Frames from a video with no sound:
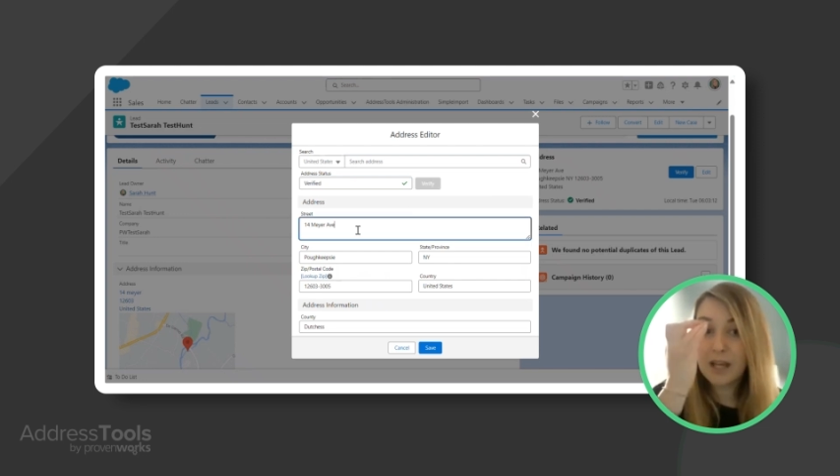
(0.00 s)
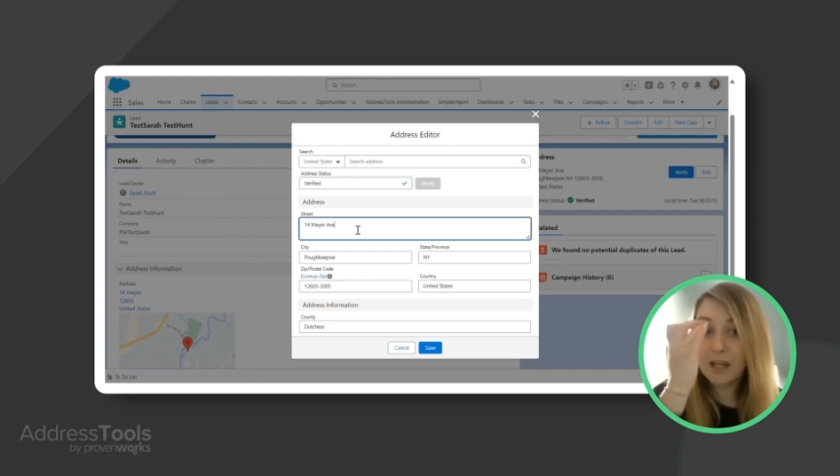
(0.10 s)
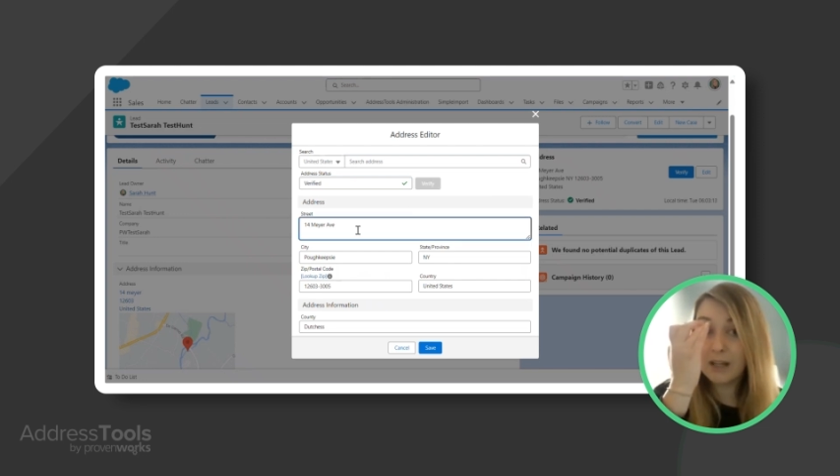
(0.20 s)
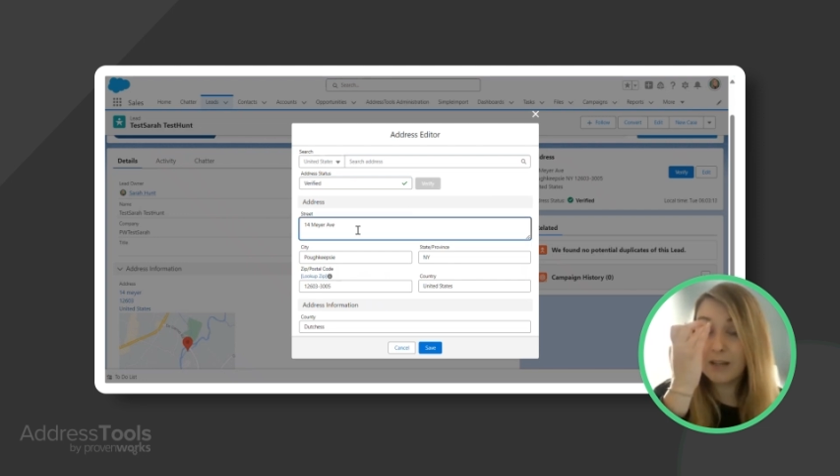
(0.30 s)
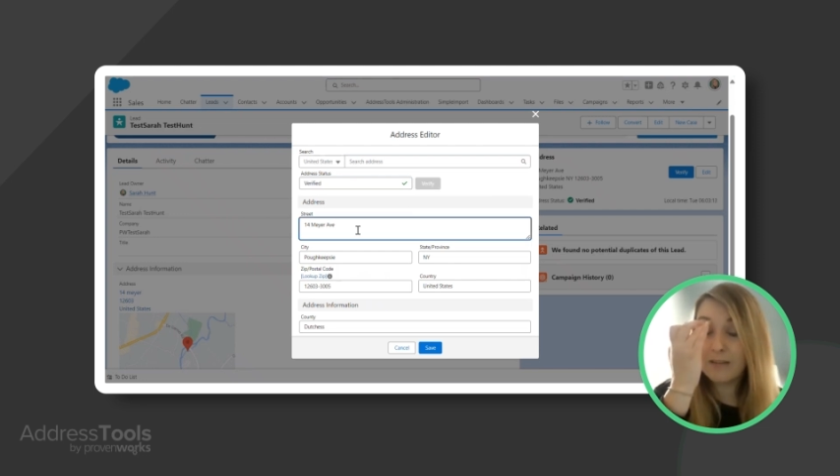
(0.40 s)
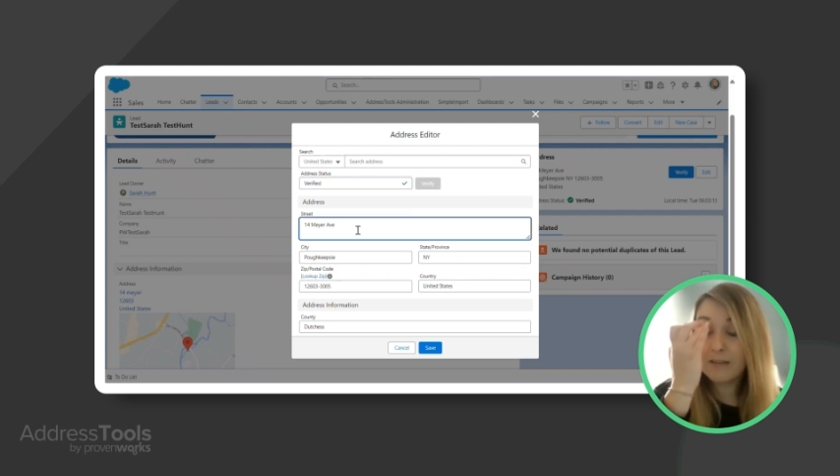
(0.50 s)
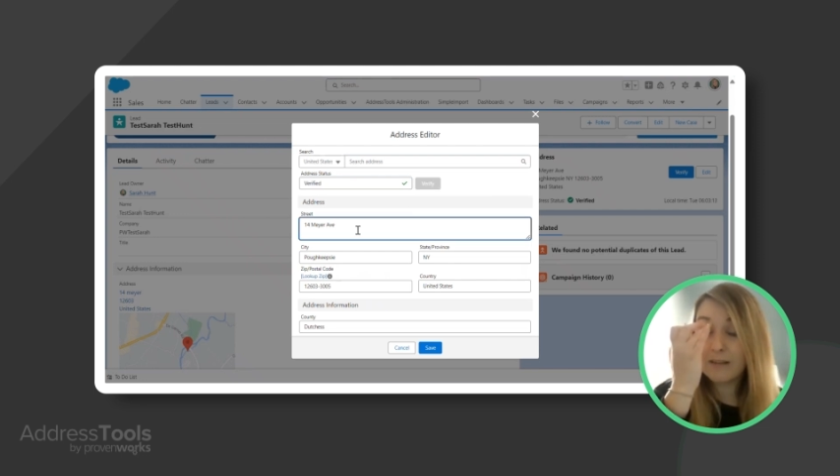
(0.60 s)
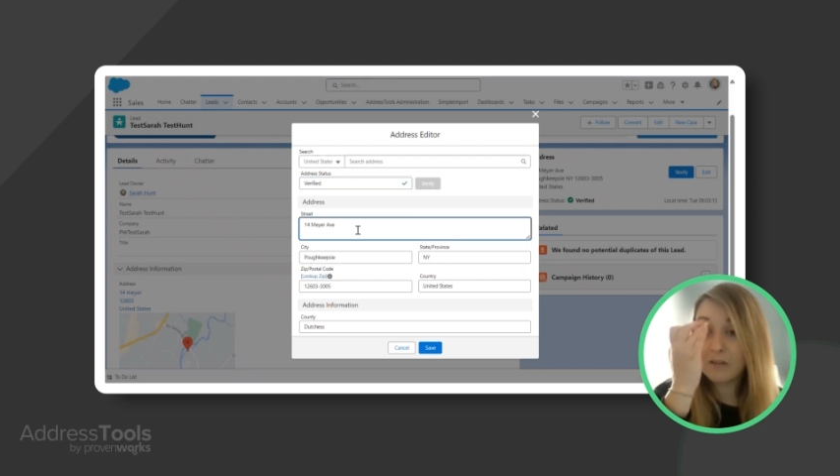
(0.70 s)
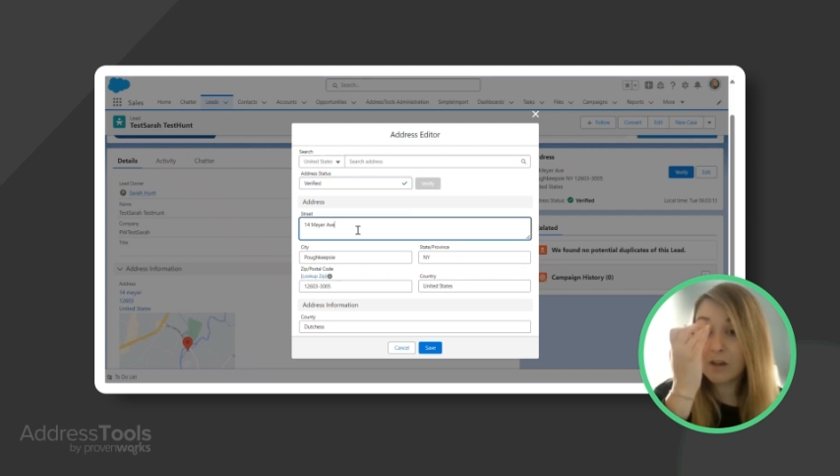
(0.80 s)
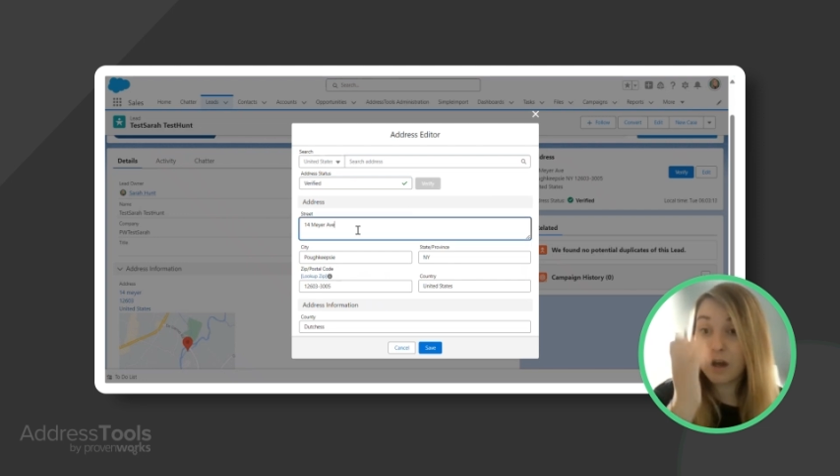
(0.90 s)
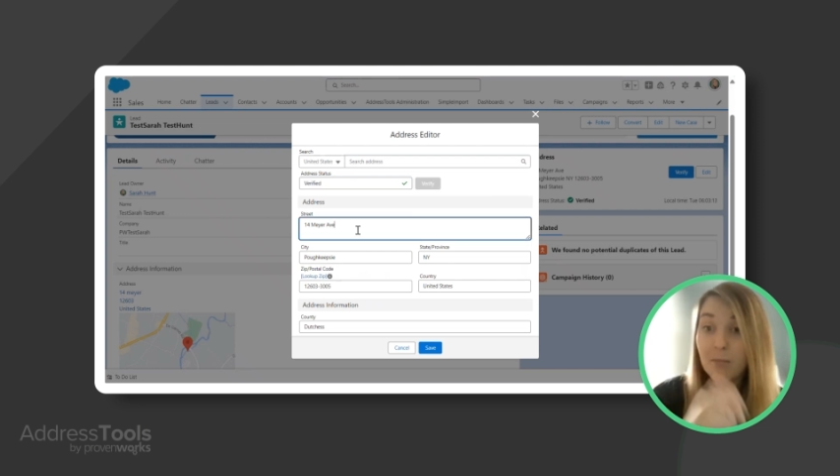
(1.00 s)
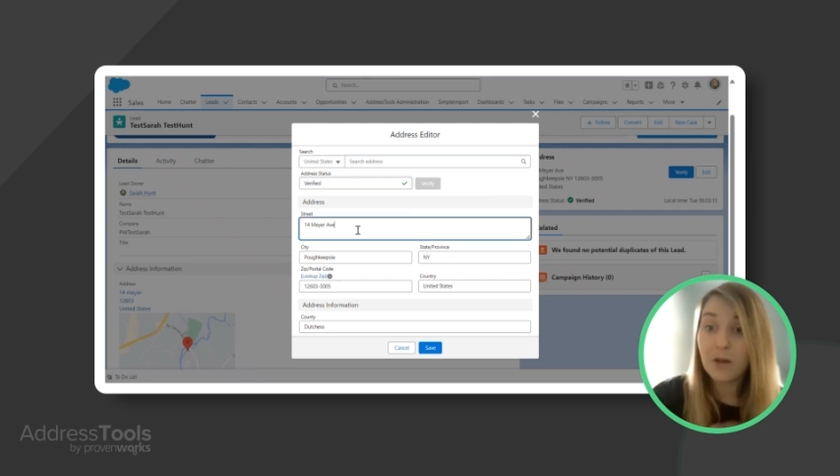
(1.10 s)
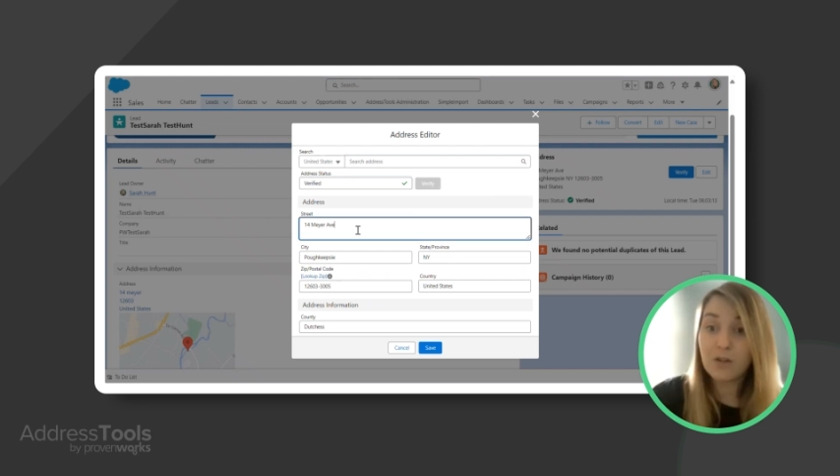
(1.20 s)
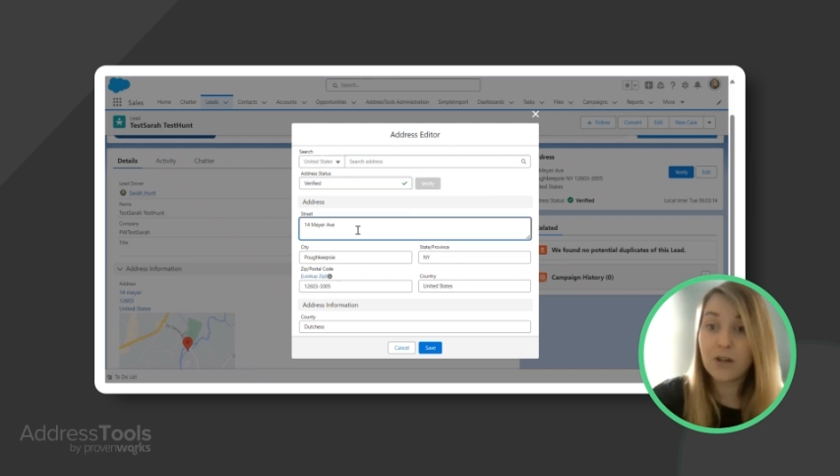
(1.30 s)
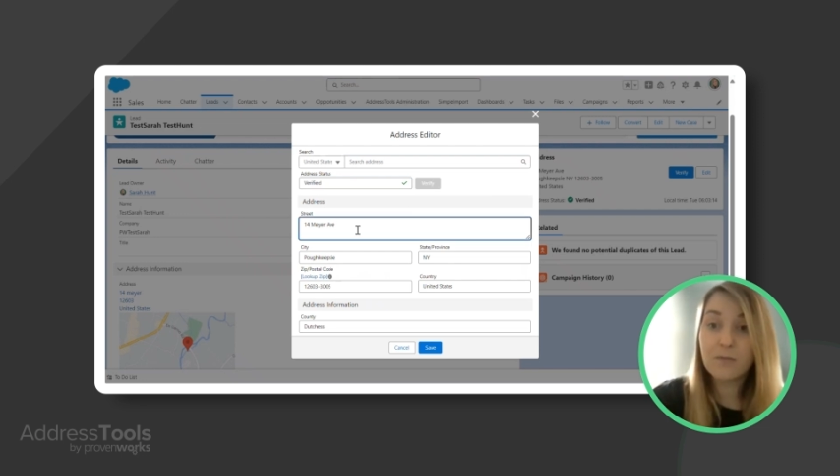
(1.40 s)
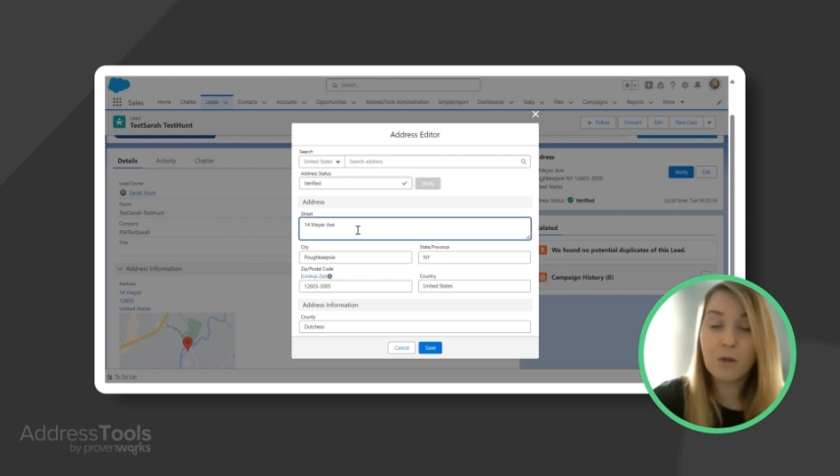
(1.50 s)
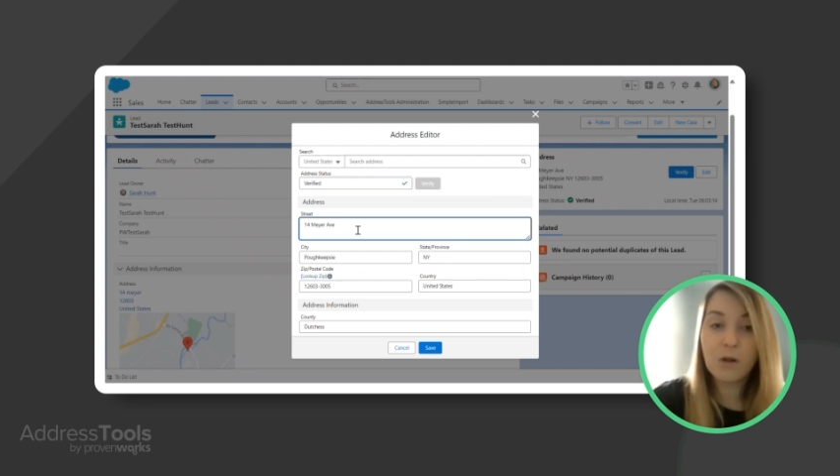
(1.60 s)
in this address